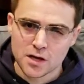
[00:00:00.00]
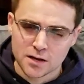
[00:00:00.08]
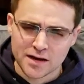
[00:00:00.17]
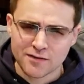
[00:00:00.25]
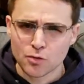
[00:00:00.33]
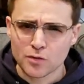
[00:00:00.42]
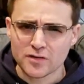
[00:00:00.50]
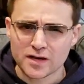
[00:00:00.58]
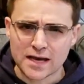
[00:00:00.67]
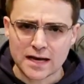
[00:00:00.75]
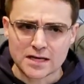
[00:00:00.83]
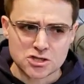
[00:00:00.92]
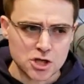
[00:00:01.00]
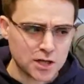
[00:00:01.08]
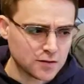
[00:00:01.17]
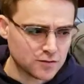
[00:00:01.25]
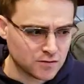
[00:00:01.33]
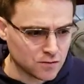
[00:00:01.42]
Never really got a
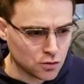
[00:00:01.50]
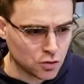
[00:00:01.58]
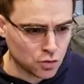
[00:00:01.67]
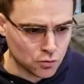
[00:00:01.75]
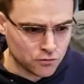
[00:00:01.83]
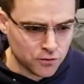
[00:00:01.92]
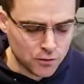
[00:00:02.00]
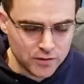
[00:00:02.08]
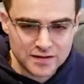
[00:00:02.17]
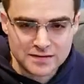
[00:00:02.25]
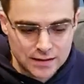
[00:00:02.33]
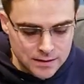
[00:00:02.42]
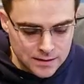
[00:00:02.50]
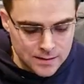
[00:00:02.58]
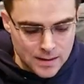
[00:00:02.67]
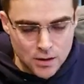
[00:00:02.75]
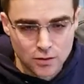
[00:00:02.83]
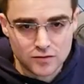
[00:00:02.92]
chance to fully dig in
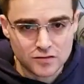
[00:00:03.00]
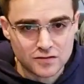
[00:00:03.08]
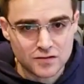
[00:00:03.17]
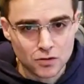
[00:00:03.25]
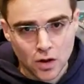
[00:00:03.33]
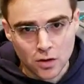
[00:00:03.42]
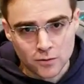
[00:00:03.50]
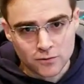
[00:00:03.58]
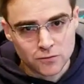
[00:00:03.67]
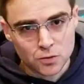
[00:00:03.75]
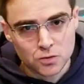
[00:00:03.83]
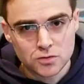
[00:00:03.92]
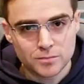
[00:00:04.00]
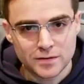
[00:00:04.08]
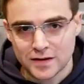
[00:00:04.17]
there and steal all the food, but